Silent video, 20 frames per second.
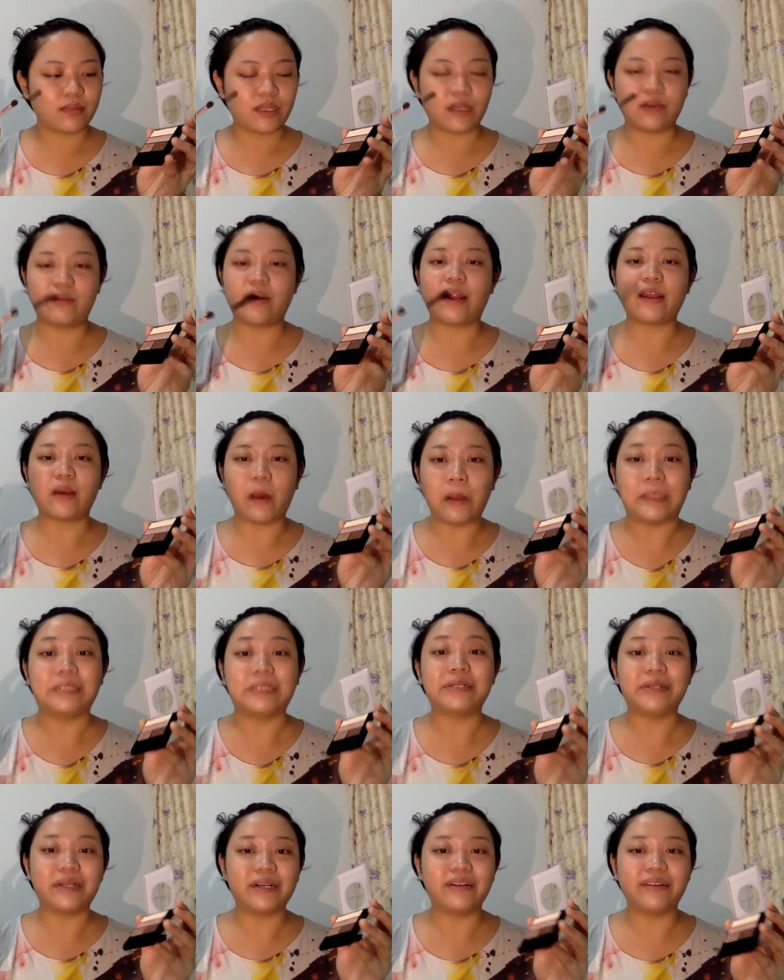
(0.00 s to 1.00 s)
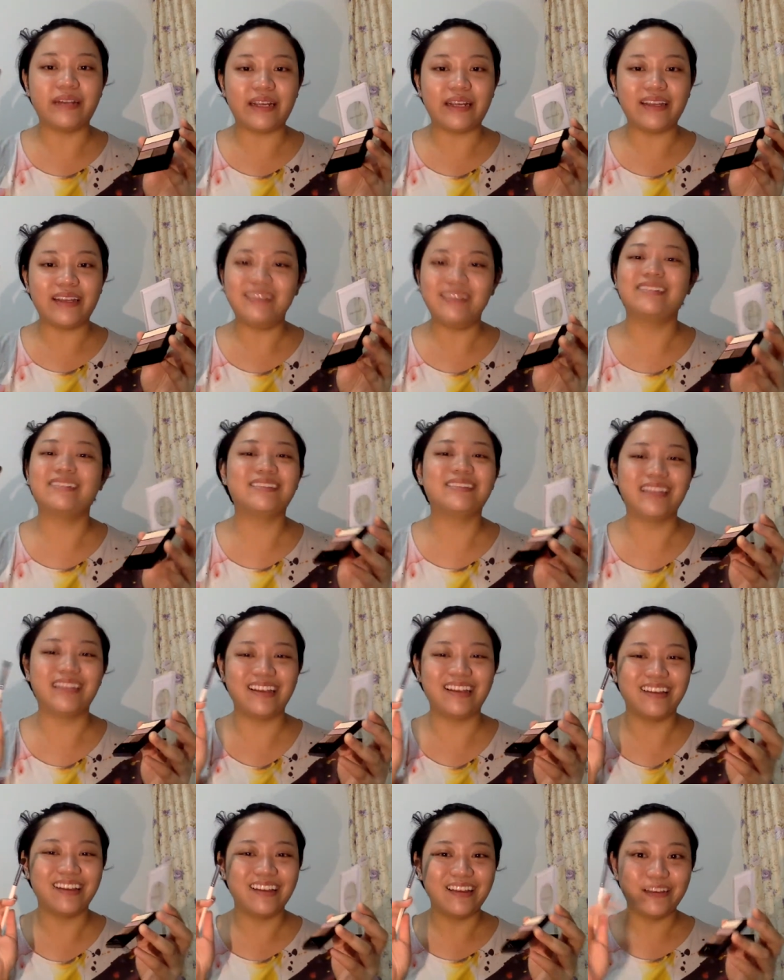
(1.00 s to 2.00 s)
alright, contrary
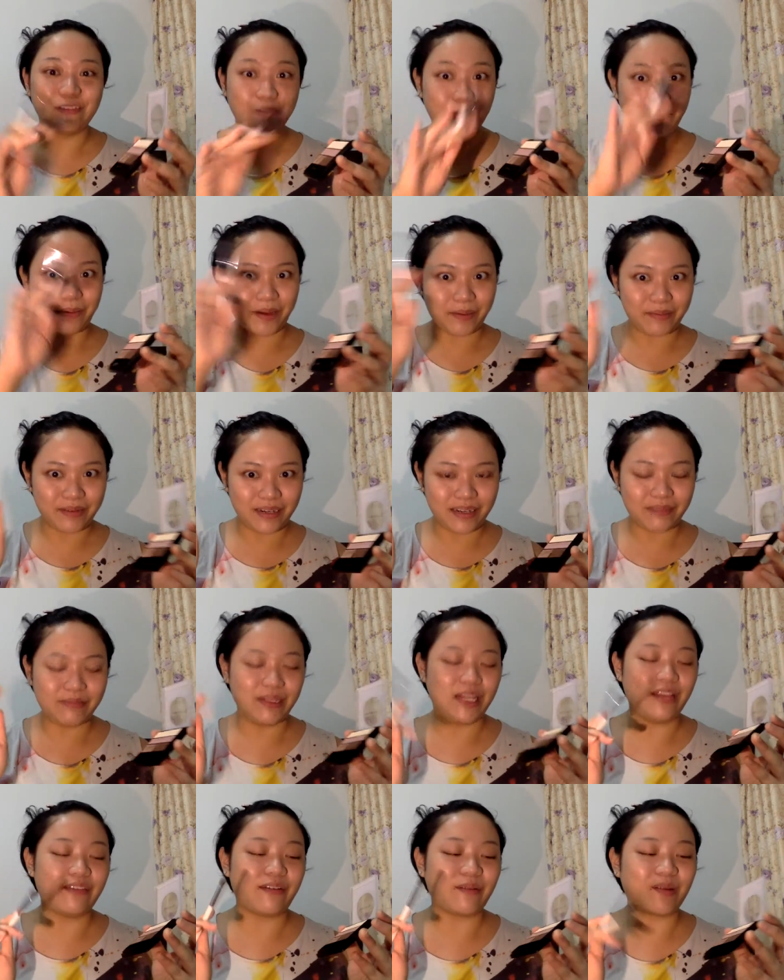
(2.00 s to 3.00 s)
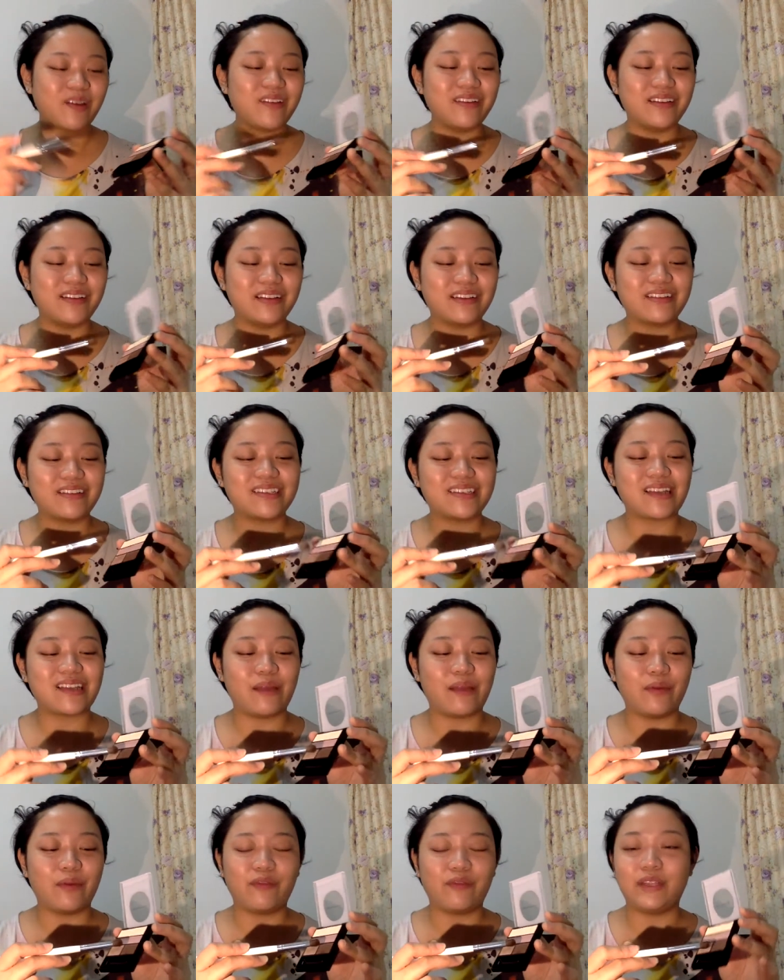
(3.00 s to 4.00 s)
to popular belief, I'm going to
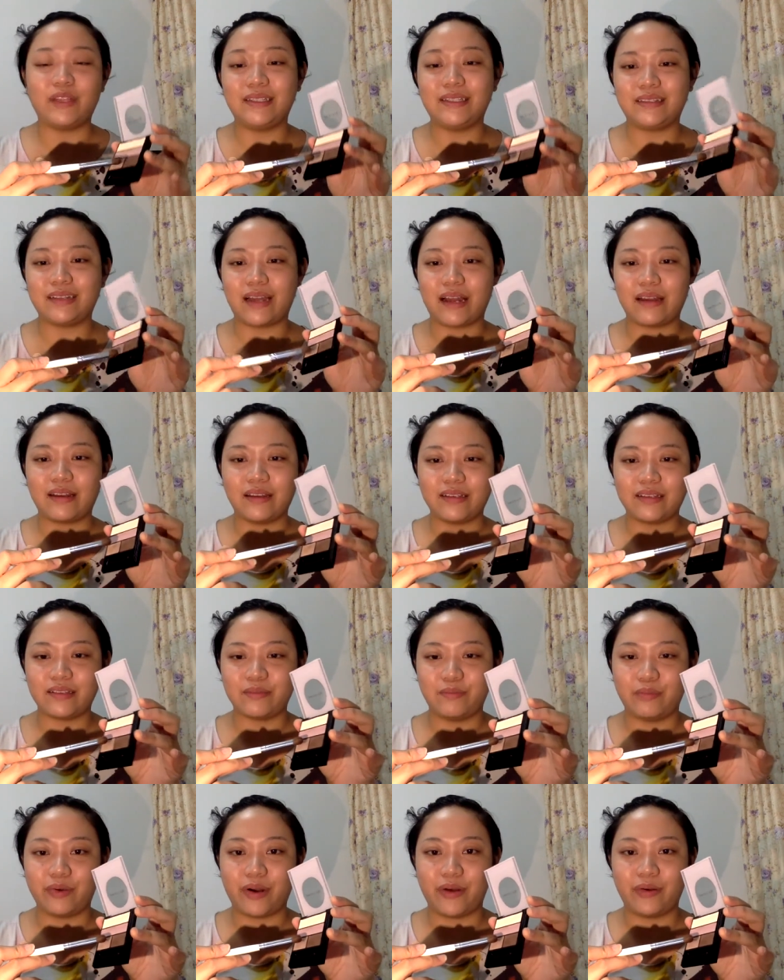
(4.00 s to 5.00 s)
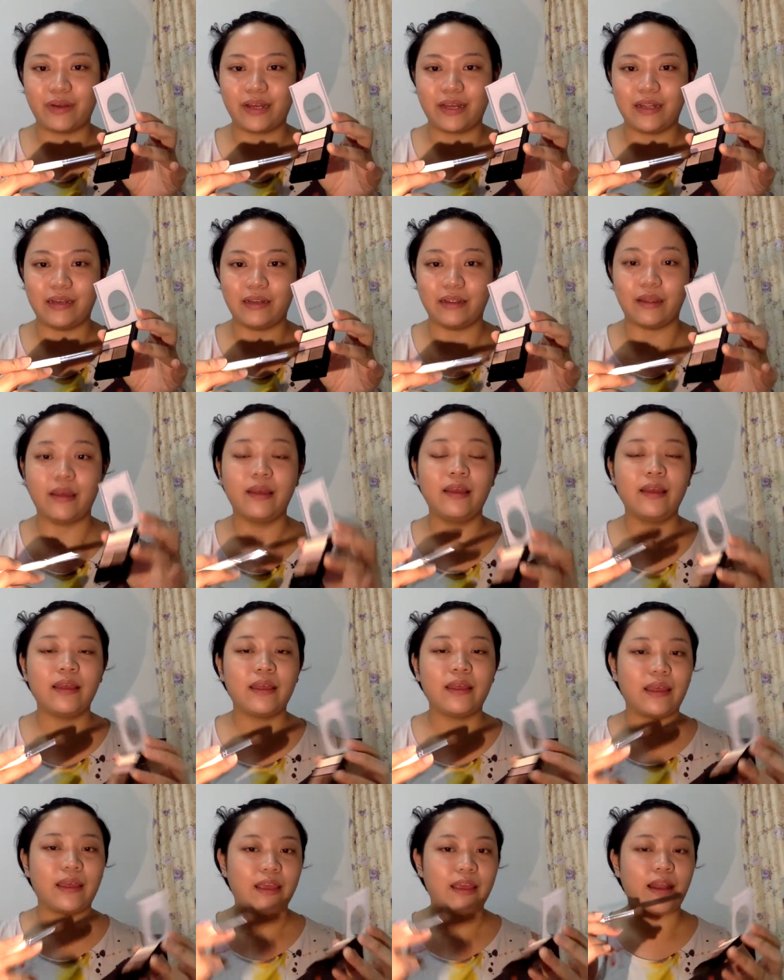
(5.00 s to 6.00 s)
start with the darkest brown color,
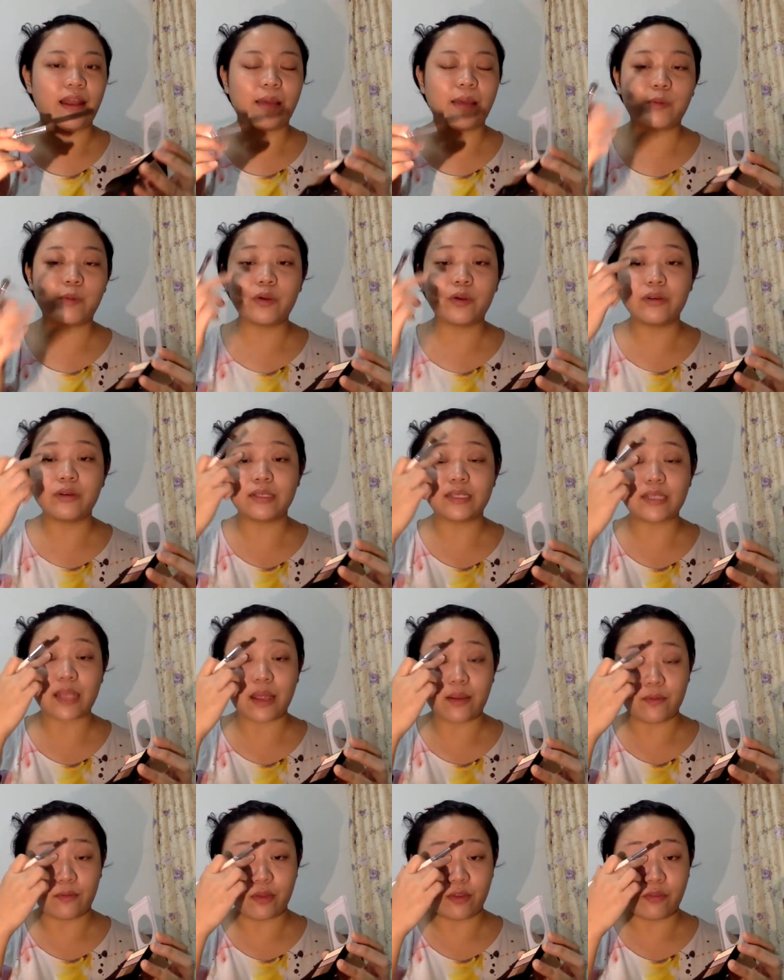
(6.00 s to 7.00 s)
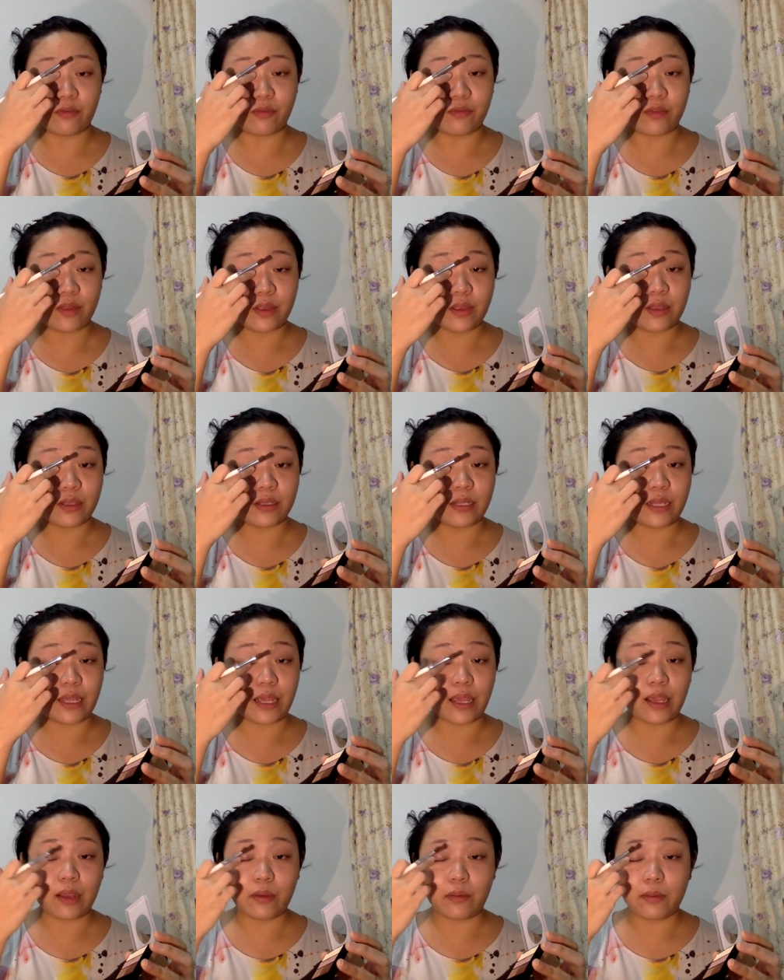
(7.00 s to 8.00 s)
and I'm going to start with the
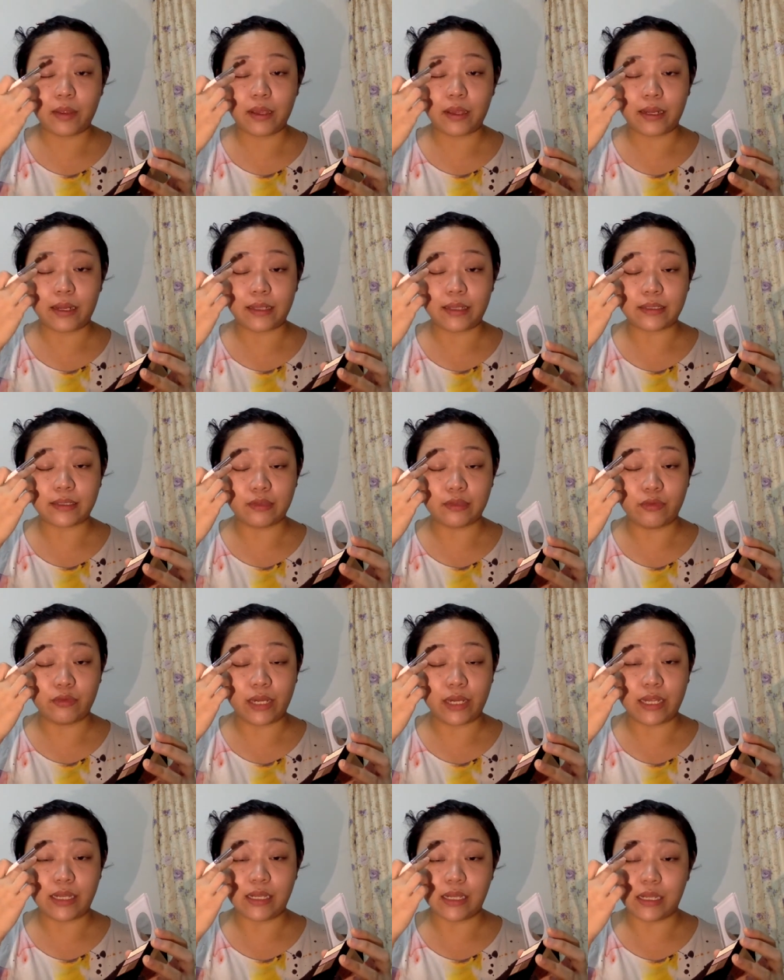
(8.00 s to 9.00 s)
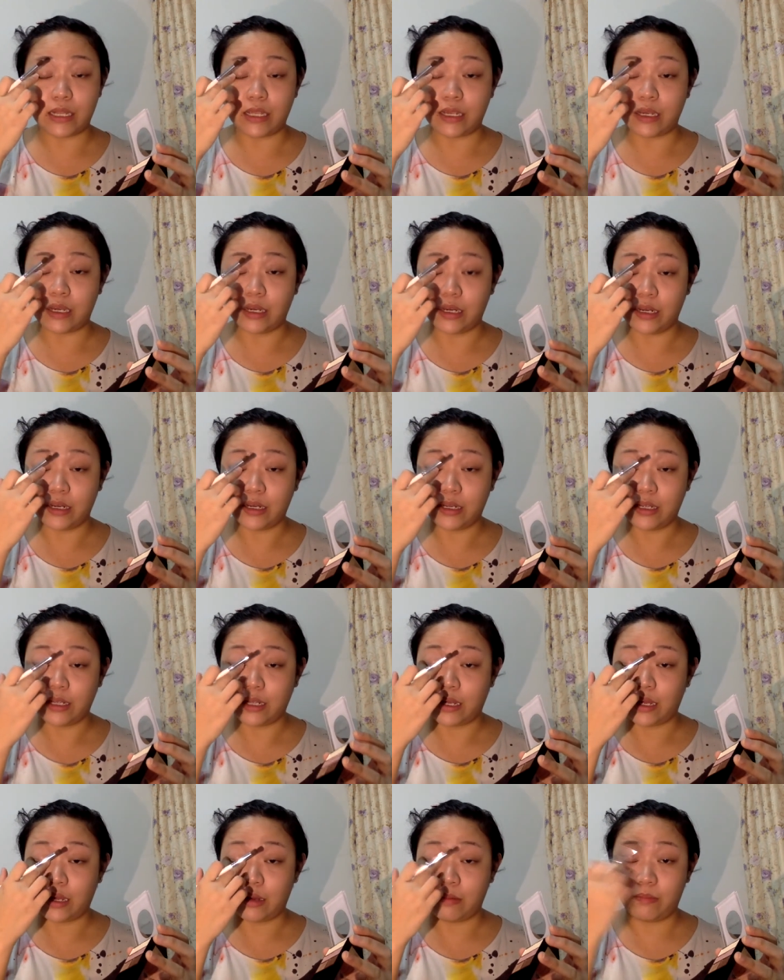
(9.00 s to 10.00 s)
area that is really near
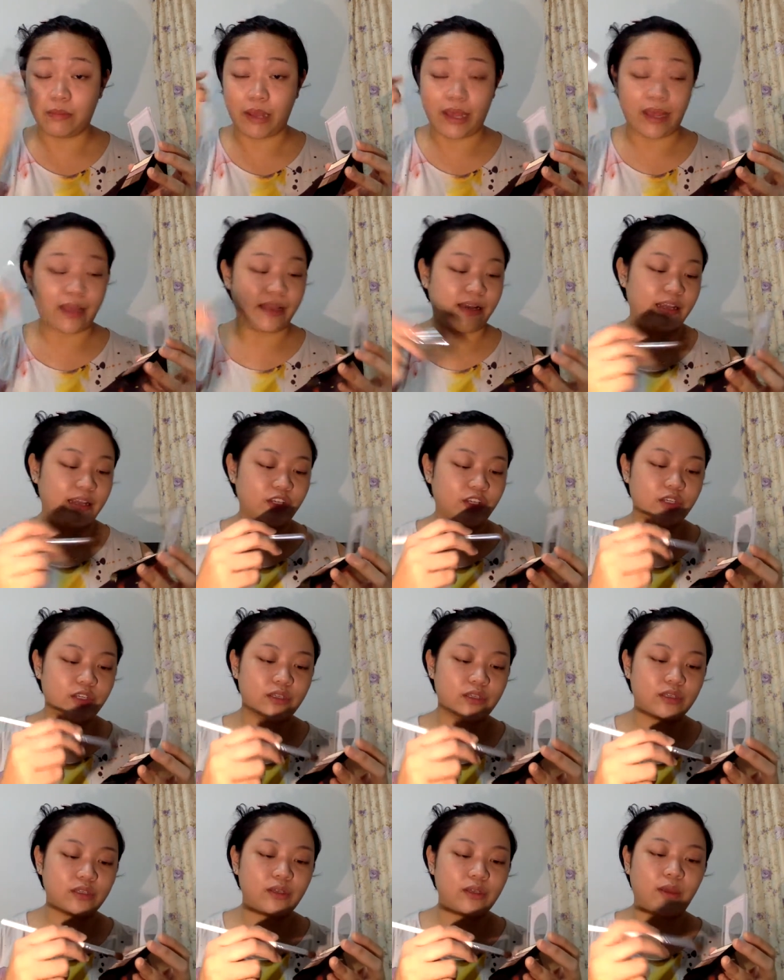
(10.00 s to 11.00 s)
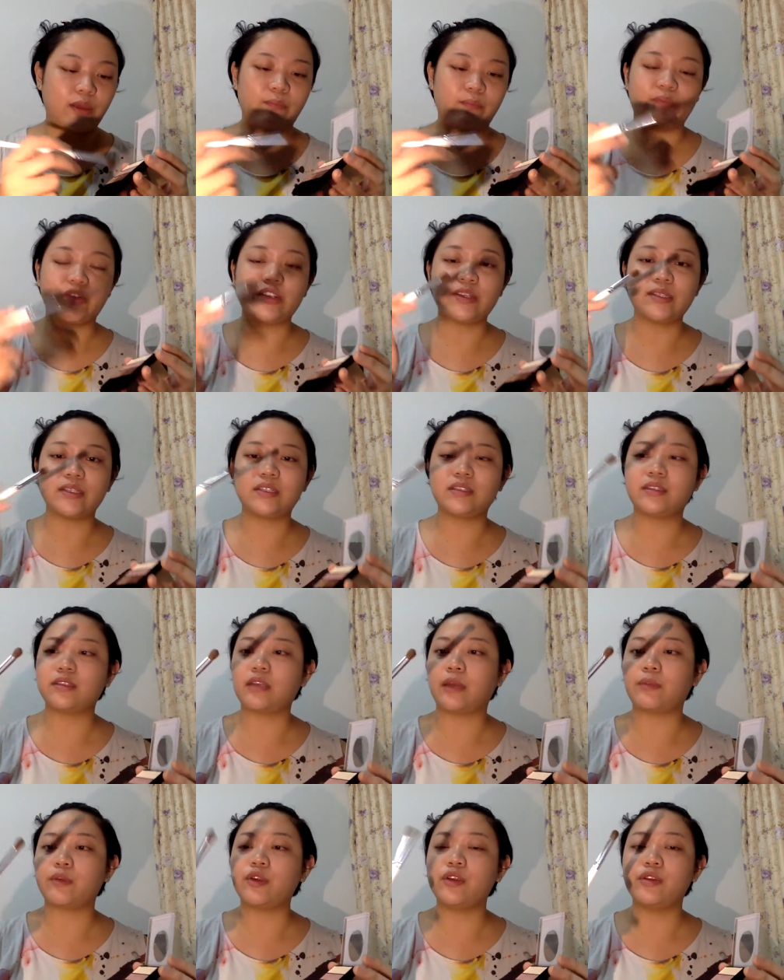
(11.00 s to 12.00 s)
my eyelashes. So I'm
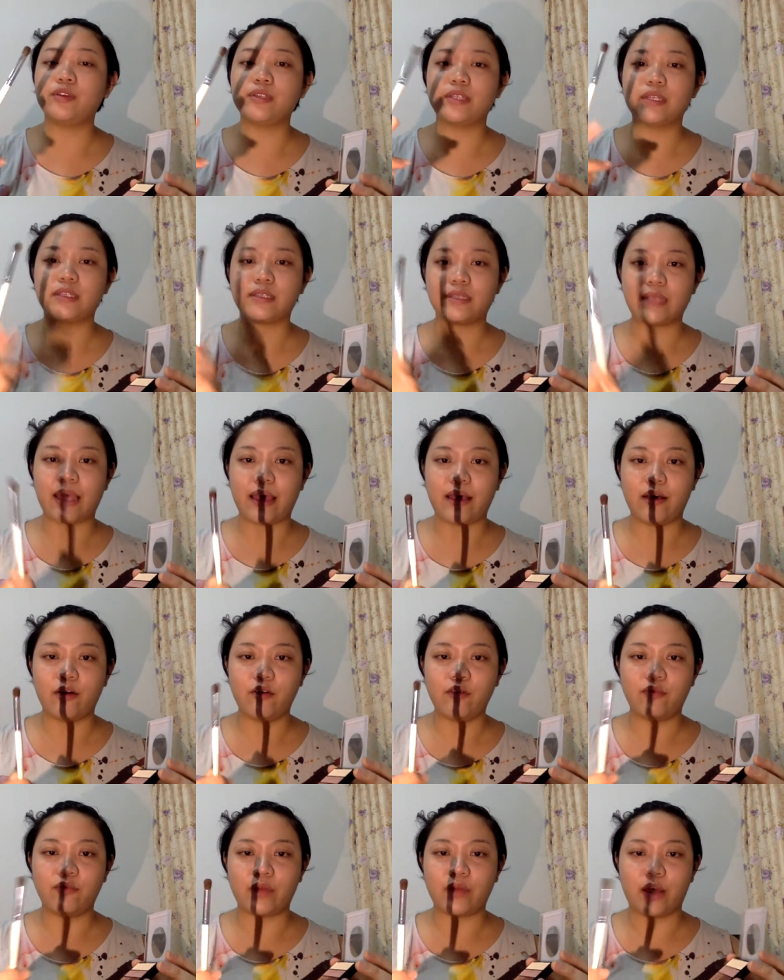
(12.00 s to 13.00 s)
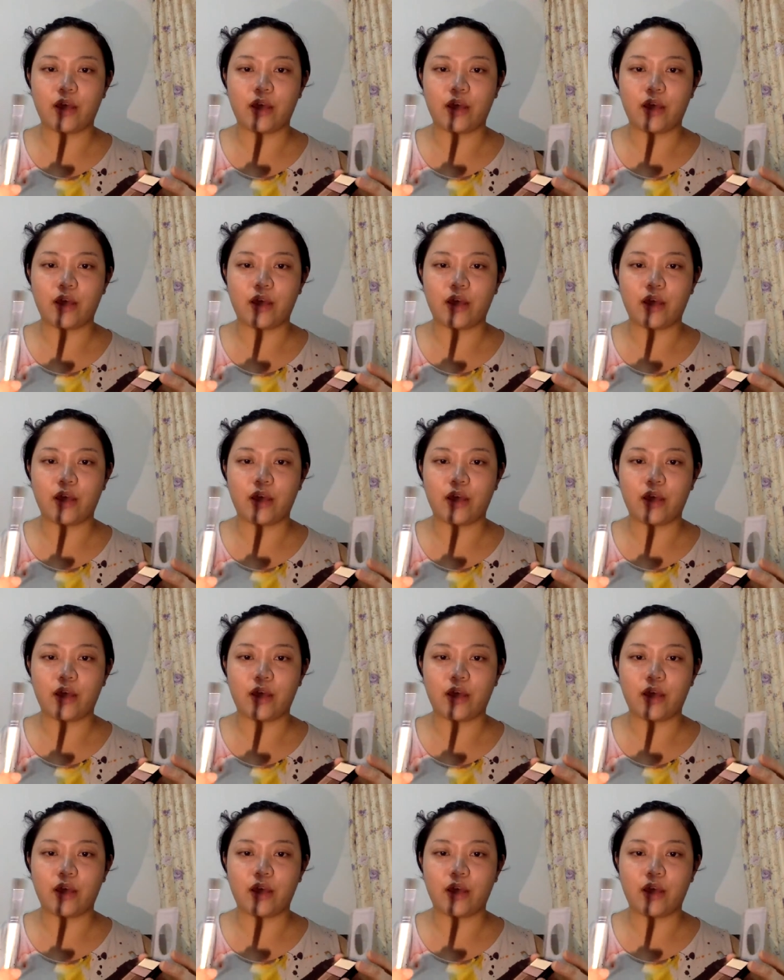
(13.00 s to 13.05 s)
going to use this e.l.f.